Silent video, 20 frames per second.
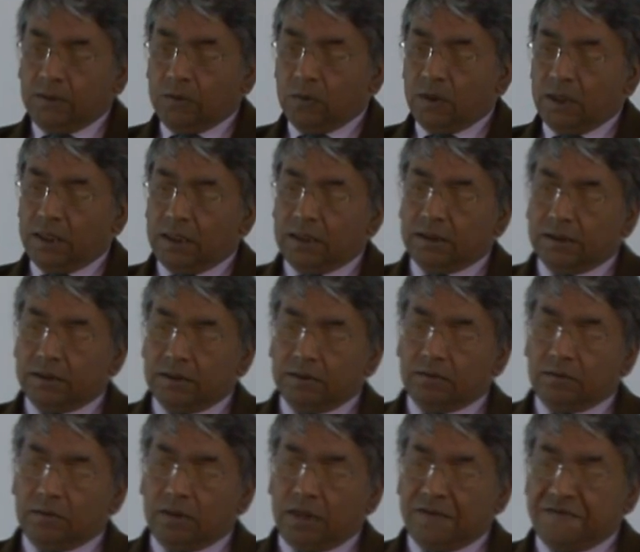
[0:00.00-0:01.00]
well,
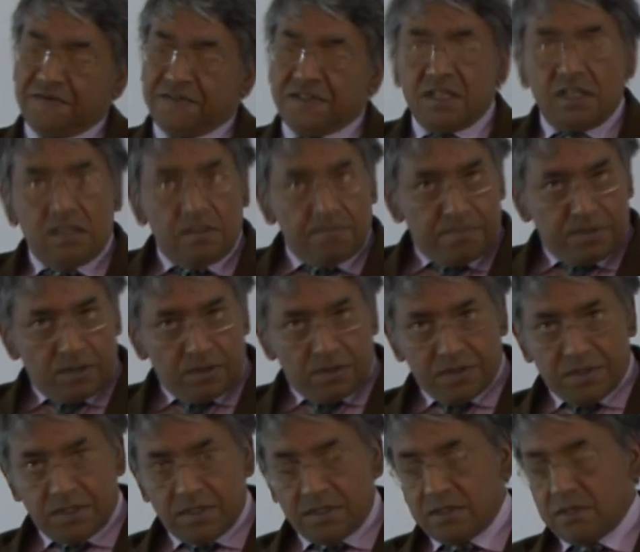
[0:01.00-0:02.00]
I've seen
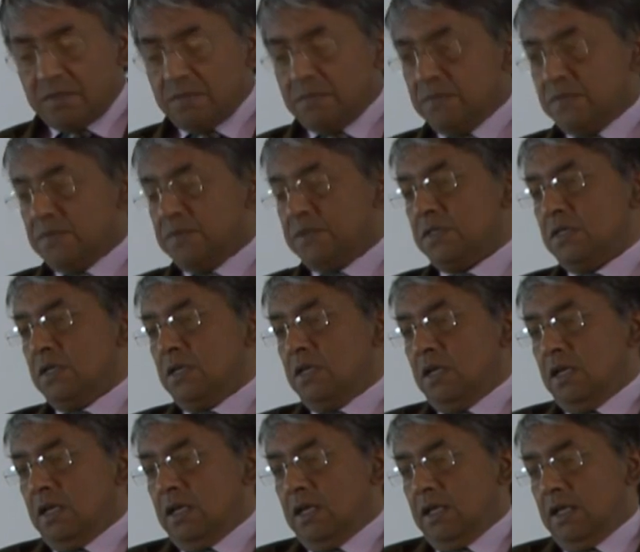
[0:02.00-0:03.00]
PureSystems,
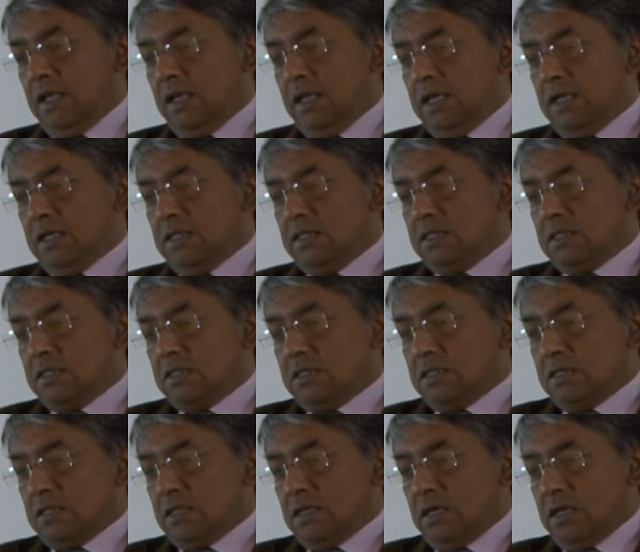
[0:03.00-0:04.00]

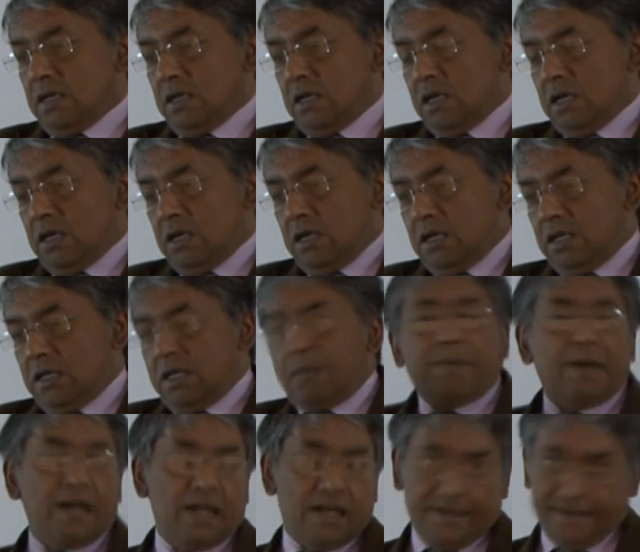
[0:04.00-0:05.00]
it's an
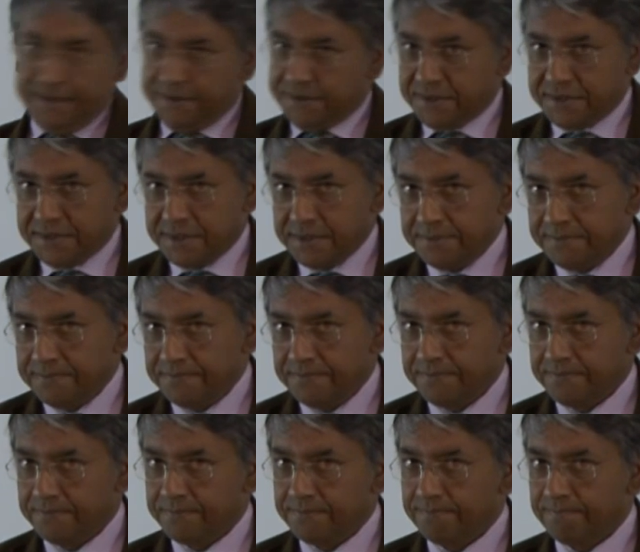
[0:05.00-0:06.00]
appliance,
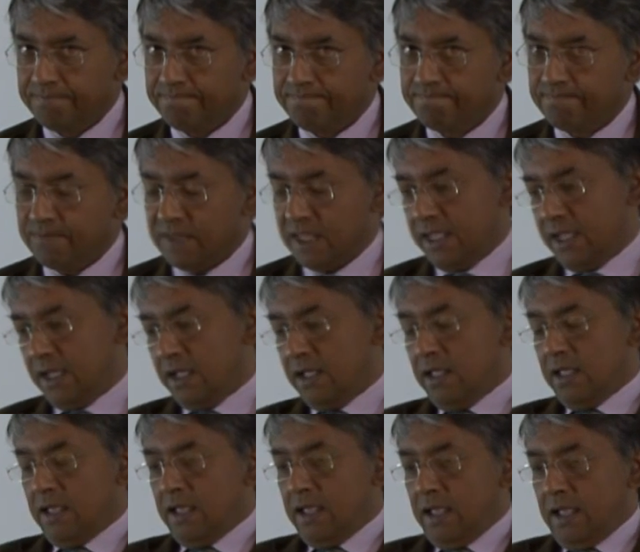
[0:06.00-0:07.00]
yeah?
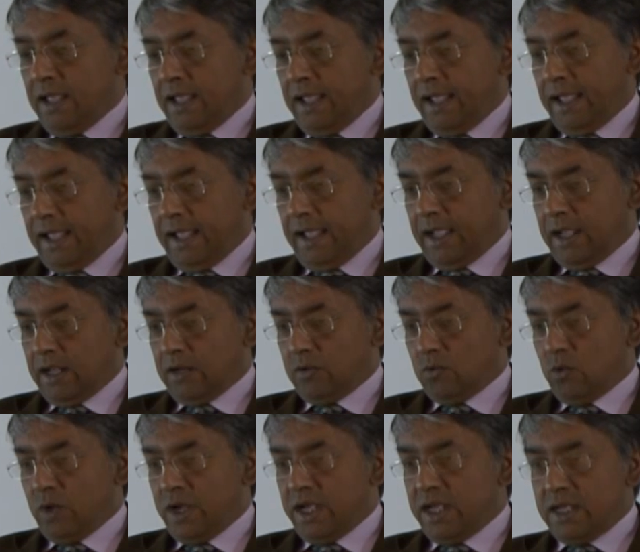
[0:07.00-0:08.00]
And
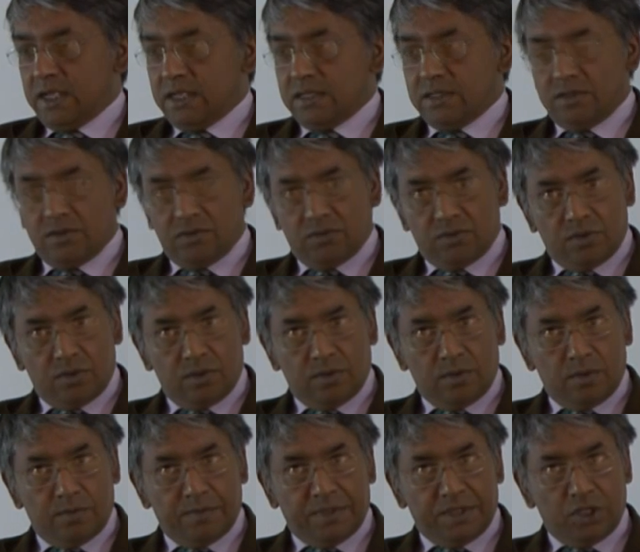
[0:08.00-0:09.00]
where's the
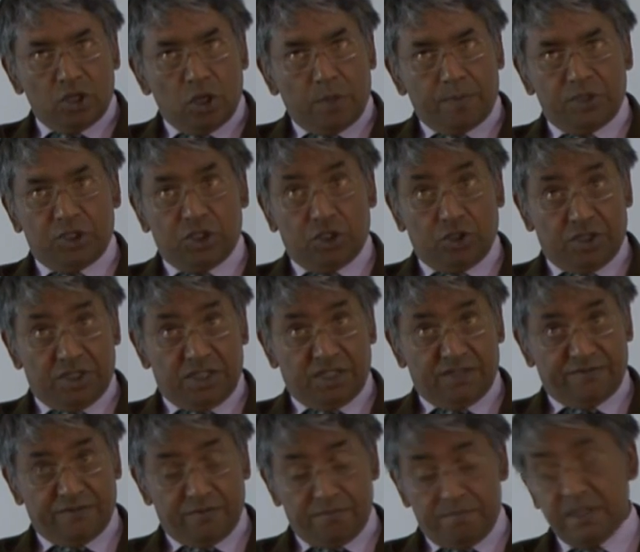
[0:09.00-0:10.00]
room and the opportunity
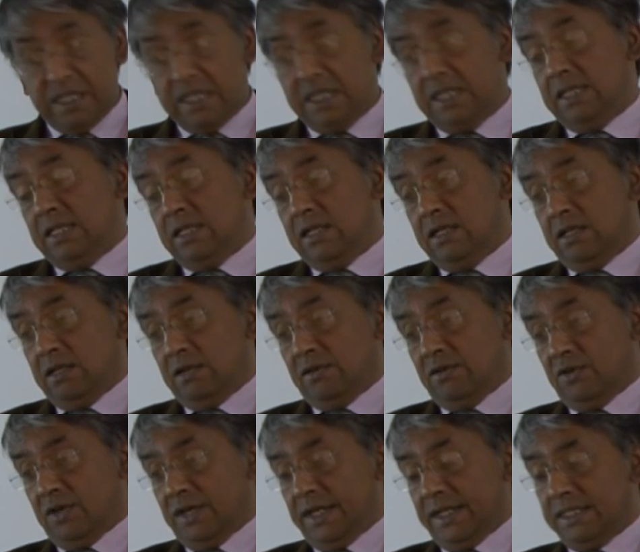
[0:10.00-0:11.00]
for me,
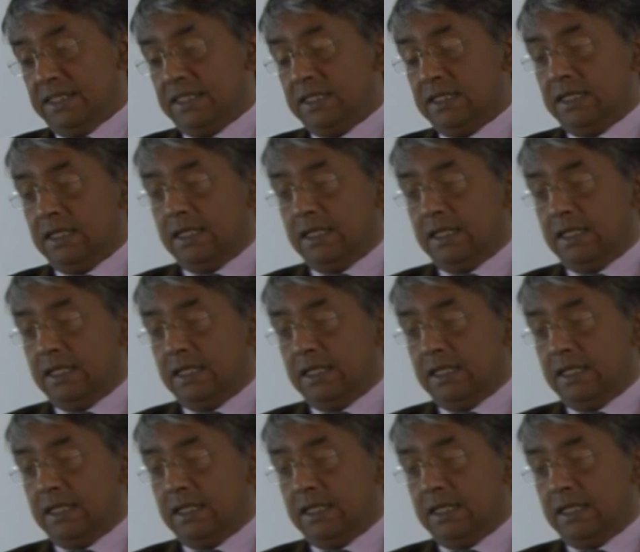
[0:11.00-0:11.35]
right?